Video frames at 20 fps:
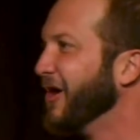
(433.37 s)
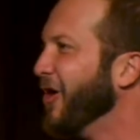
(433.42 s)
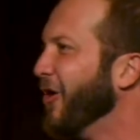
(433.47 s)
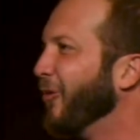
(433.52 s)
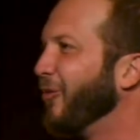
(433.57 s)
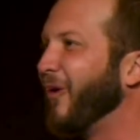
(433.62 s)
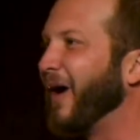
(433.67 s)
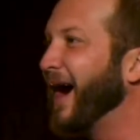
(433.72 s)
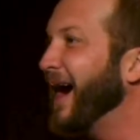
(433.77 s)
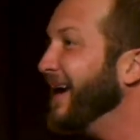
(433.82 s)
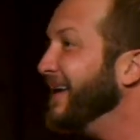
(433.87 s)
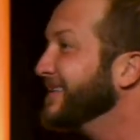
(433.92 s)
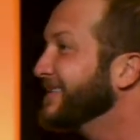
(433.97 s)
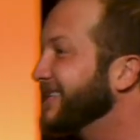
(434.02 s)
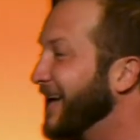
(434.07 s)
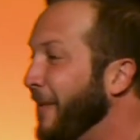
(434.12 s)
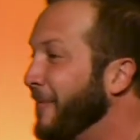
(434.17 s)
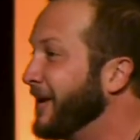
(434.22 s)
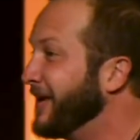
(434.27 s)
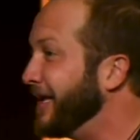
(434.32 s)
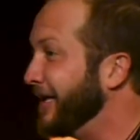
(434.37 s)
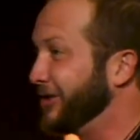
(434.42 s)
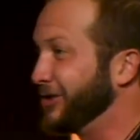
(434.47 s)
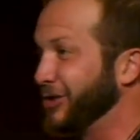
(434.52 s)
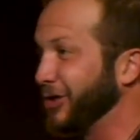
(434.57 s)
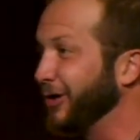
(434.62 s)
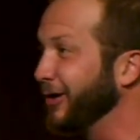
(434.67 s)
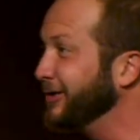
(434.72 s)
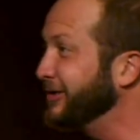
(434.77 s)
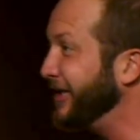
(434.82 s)
Why is coming to
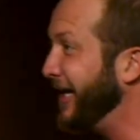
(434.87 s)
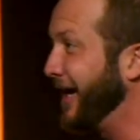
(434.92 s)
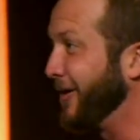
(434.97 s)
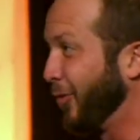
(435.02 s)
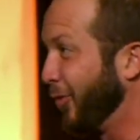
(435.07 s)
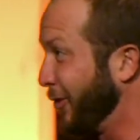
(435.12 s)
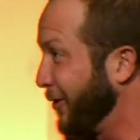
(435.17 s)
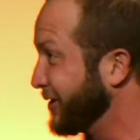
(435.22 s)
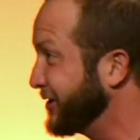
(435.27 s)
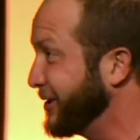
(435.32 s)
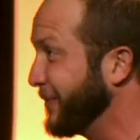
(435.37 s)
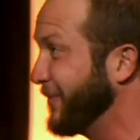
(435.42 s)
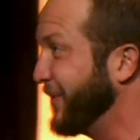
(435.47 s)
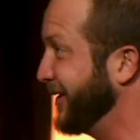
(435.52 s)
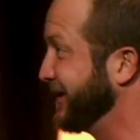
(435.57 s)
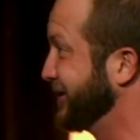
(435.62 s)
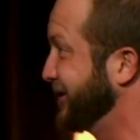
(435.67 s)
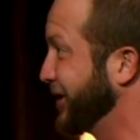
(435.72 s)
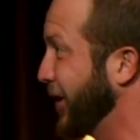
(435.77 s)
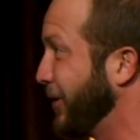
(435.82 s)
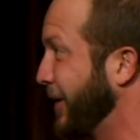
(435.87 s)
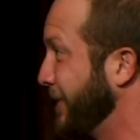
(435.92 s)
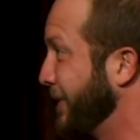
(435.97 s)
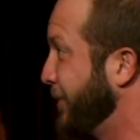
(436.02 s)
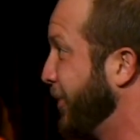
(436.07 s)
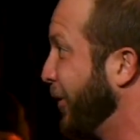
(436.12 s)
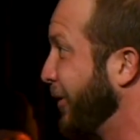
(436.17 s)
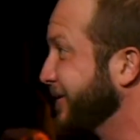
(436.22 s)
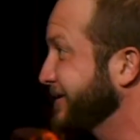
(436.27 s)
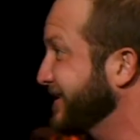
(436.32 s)
church and worshiping so
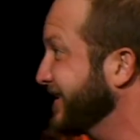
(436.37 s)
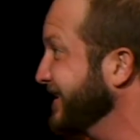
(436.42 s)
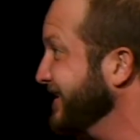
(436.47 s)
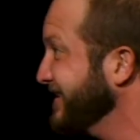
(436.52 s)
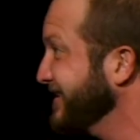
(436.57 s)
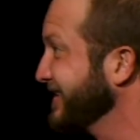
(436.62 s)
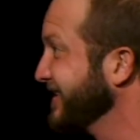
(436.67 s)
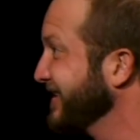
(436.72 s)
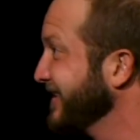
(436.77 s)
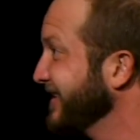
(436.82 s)
important?